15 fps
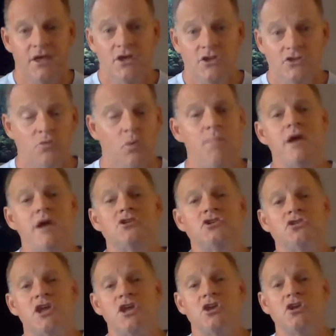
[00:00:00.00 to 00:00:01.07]
So what makes
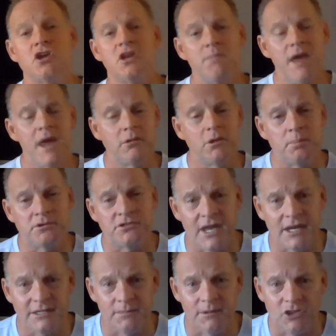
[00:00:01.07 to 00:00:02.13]
you think you're going to be able to
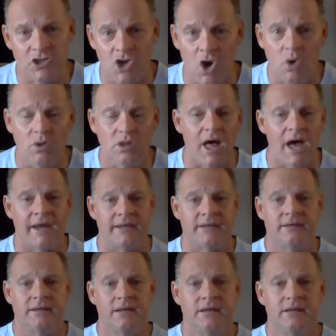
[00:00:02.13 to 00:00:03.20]
protect him at the goal line?
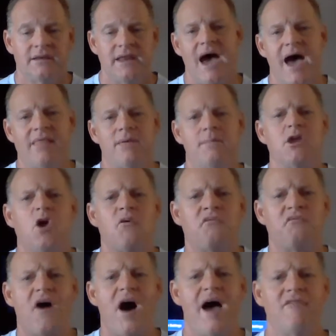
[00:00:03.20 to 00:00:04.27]
Nah, let me go
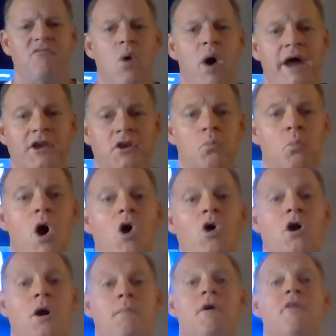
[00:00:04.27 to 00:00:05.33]
5 wide and
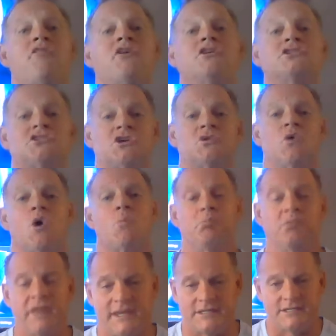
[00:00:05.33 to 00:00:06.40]
welcome the 0
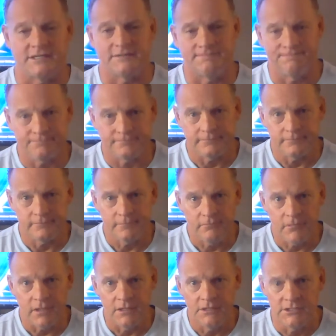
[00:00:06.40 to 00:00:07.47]
blitz.
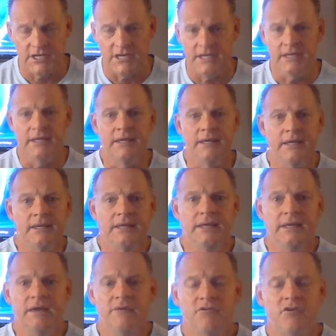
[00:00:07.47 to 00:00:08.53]
See,
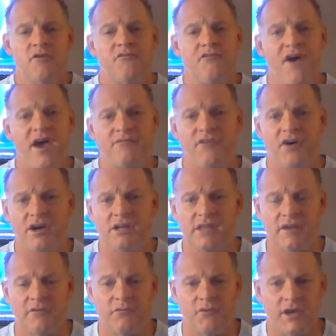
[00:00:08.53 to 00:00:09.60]
if you're a fat fuck
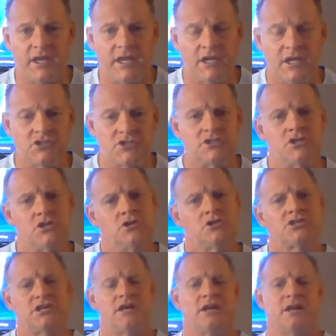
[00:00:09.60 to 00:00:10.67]
like Freddie Kitchens and you're
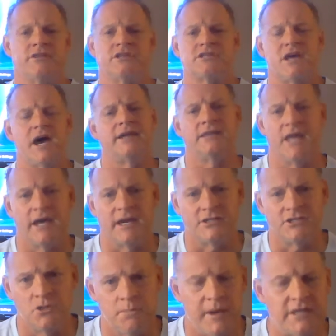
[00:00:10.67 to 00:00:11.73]
sitting on the
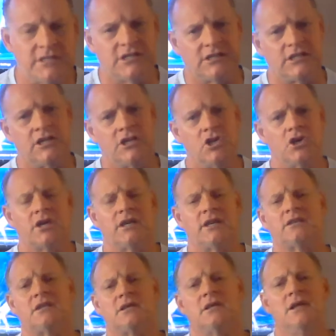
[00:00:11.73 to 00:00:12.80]
sidelines, you're basically looking
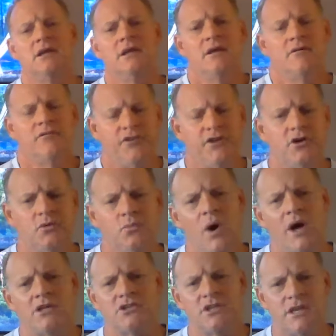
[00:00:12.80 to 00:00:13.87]
at the field and
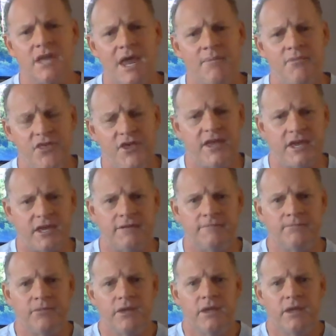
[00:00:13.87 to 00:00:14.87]
watching the game thinking,